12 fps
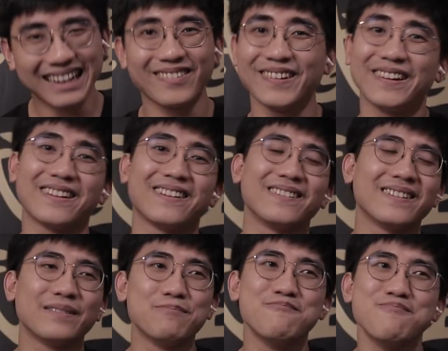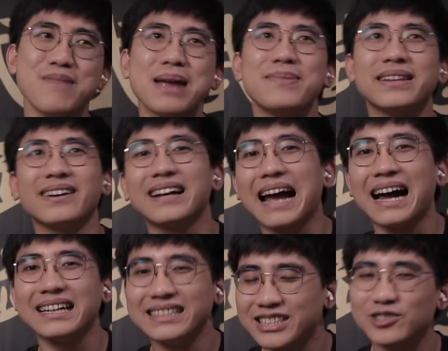You know, maybe the
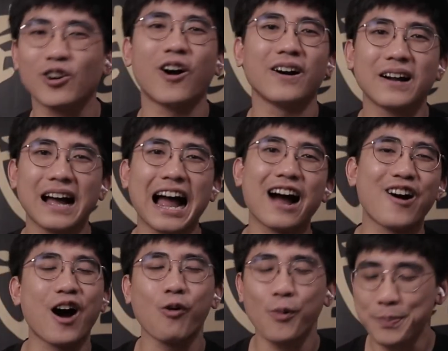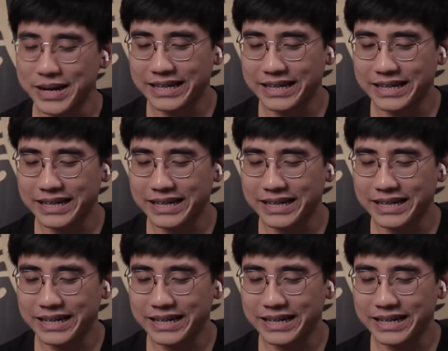guy is strong. I would be